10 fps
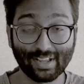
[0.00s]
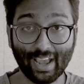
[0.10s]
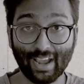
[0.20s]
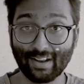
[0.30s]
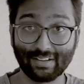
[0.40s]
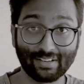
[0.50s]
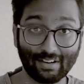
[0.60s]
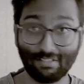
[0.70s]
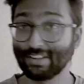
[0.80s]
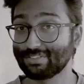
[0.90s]
And
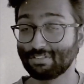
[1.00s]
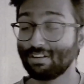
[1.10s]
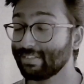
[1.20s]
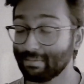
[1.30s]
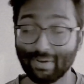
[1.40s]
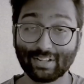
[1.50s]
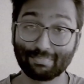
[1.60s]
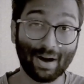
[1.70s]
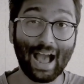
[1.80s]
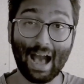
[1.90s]
a restaurant that makes
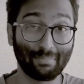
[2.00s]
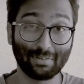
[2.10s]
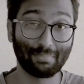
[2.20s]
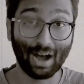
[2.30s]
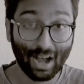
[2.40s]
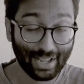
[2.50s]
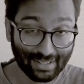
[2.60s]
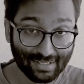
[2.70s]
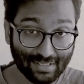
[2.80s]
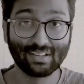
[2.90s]
apple
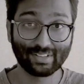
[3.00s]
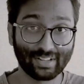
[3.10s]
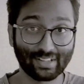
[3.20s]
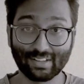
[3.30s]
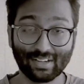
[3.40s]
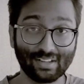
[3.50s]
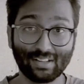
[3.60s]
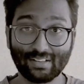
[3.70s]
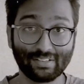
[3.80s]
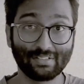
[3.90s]
pies, like the
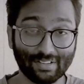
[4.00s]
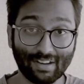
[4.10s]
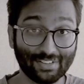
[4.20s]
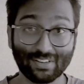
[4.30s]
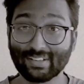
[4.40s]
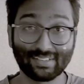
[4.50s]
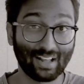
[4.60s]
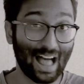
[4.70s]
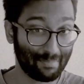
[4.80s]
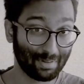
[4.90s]
the restaurants that
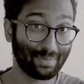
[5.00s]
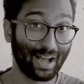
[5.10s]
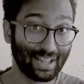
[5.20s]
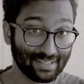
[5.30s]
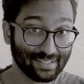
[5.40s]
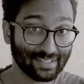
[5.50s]
sell apple pies.